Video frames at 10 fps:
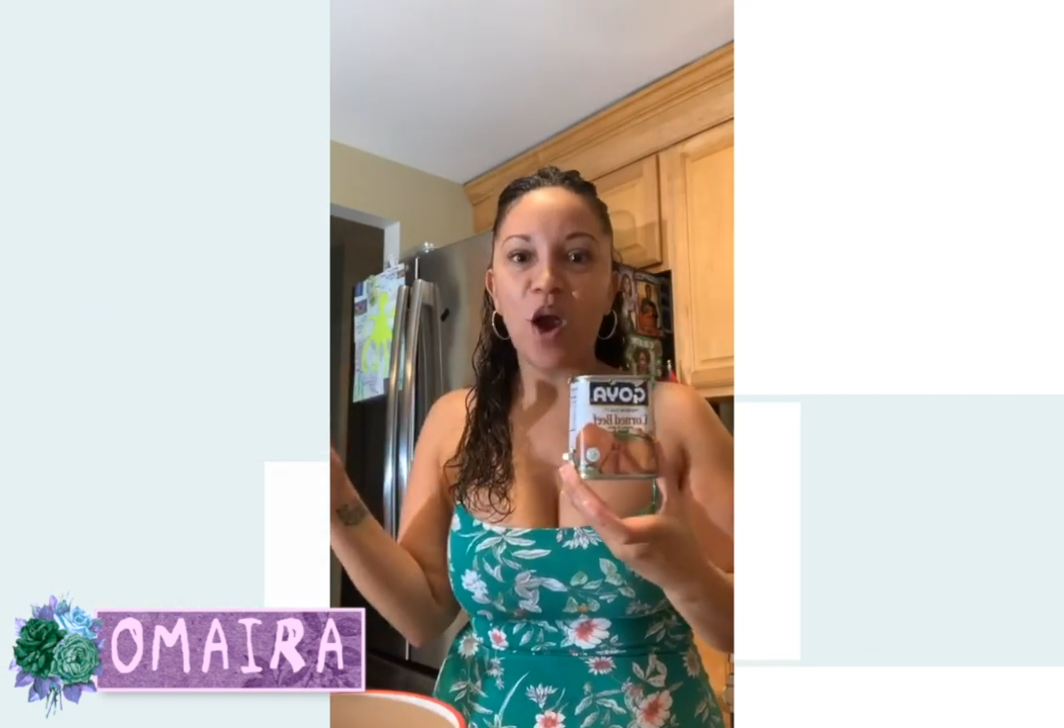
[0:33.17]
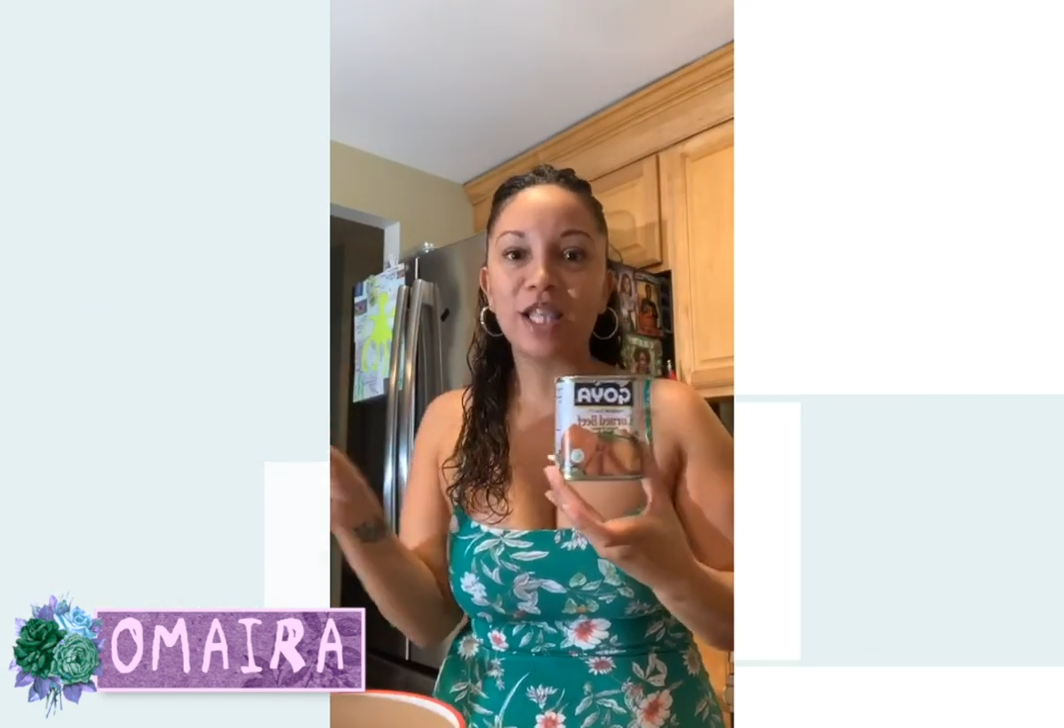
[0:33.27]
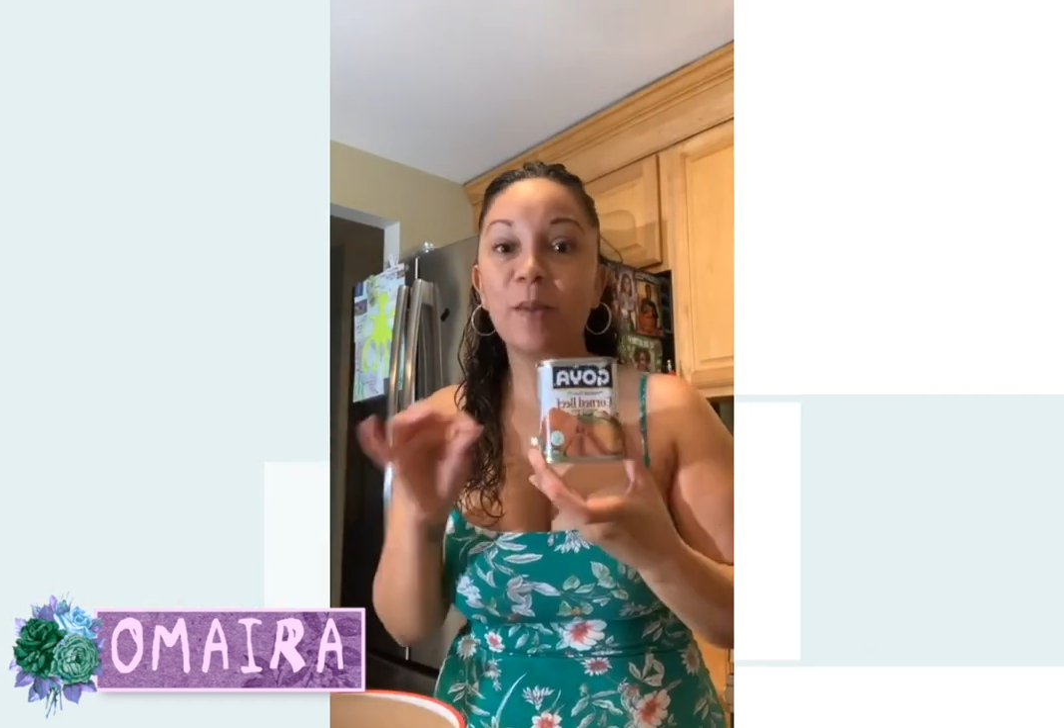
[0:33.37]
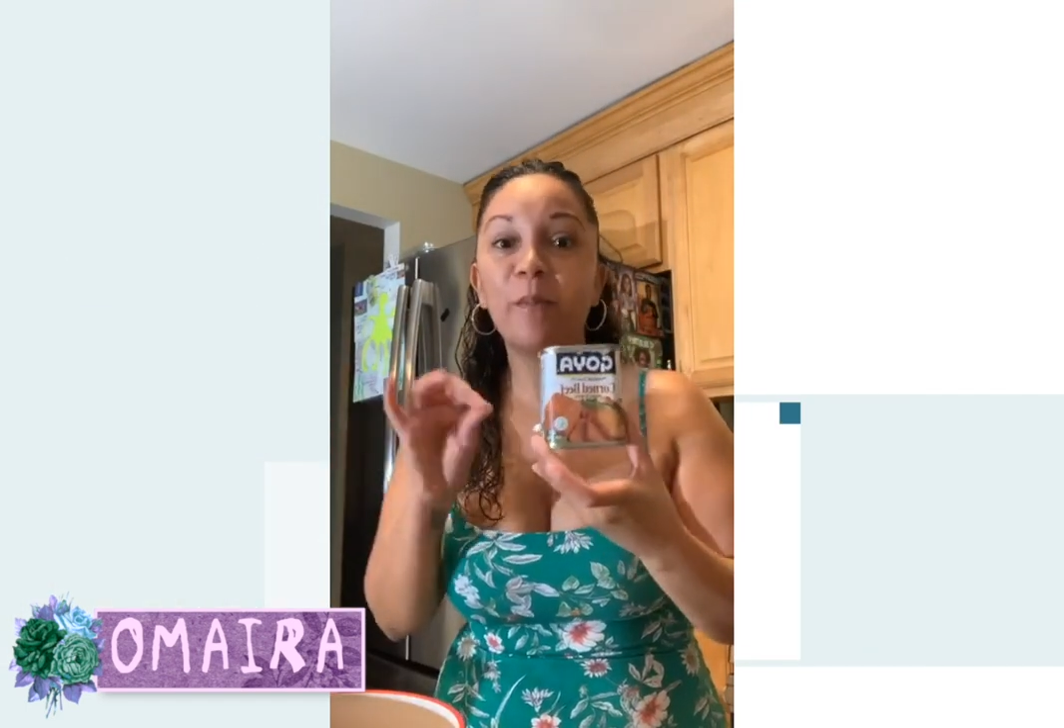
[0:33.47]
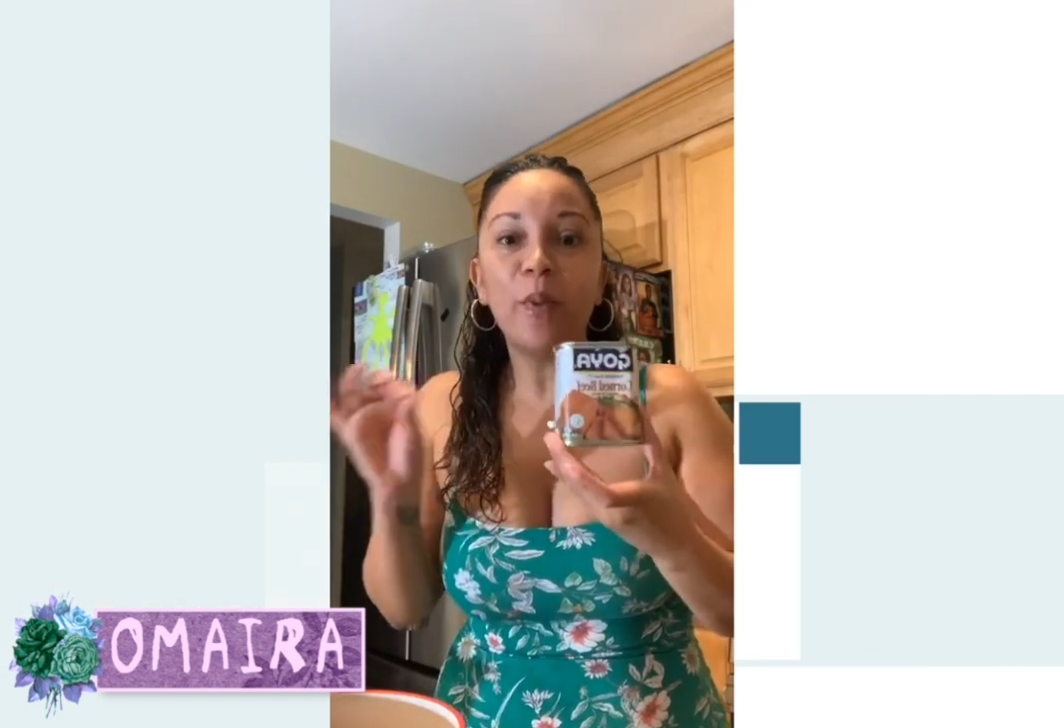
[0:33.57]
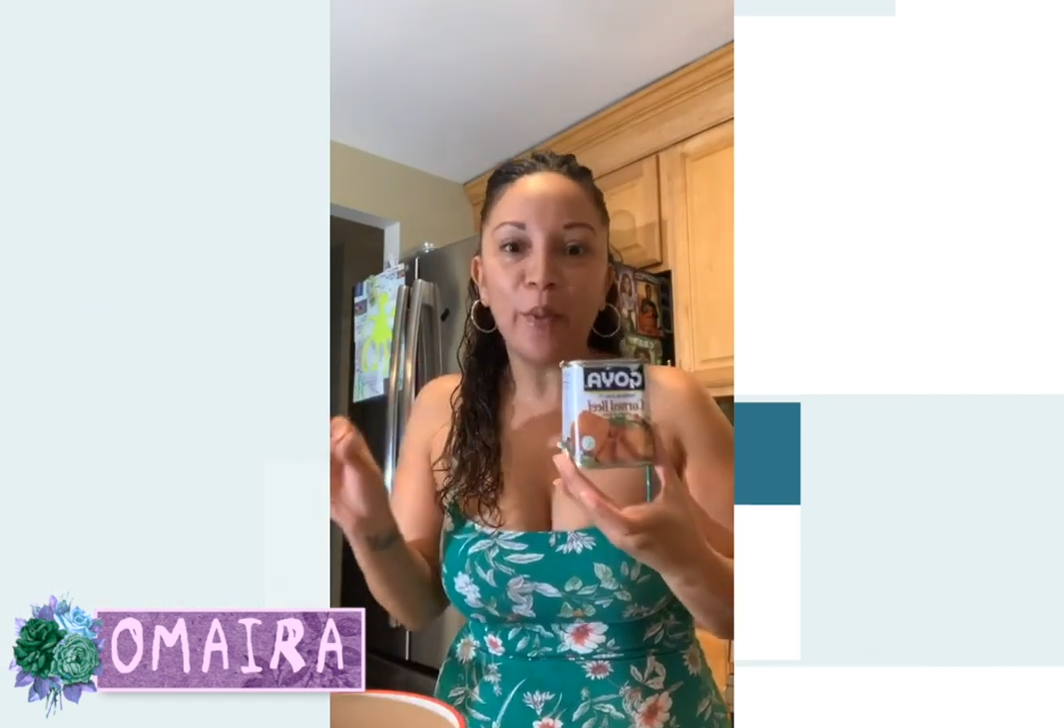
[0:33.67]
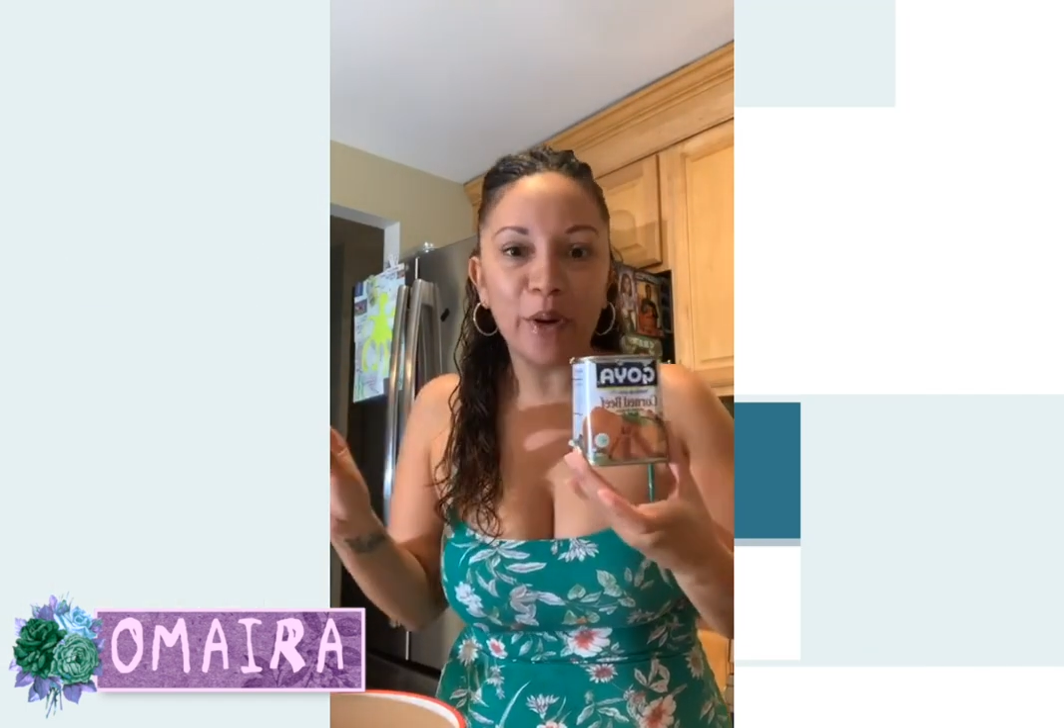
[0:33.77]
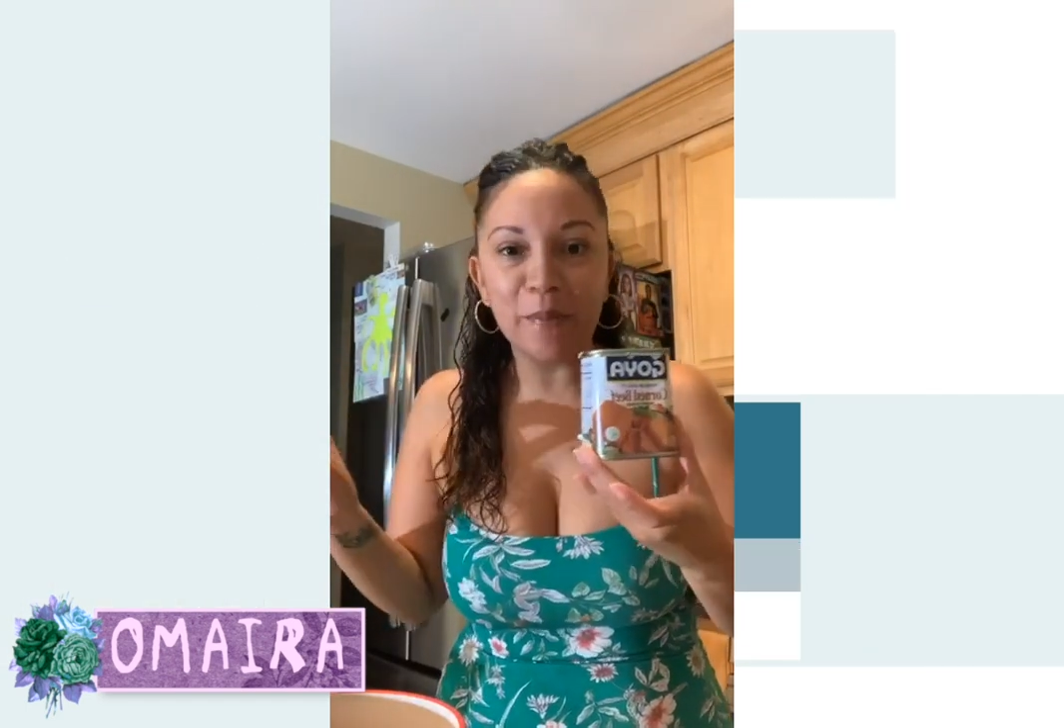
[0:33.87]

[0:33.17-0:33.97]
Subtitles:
It's a poor